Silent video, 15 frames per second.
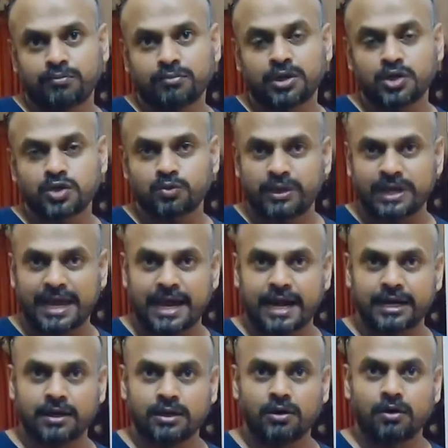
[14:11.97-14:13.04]
because we
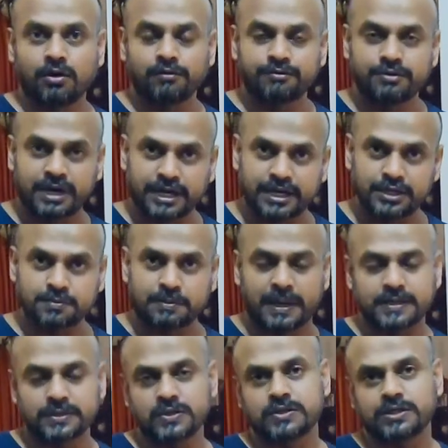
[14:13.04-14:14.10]
add a lot of dry
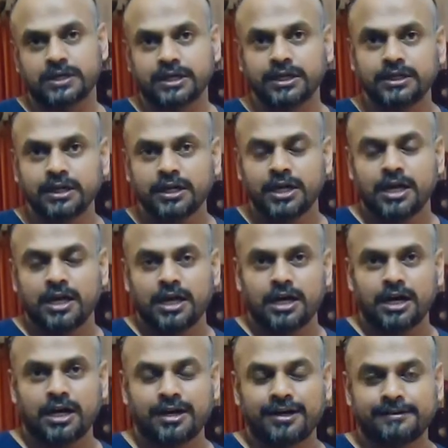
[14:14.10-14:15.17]
spices in it
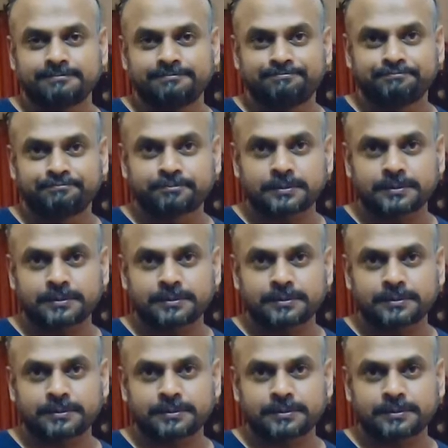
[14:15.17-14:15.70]
um,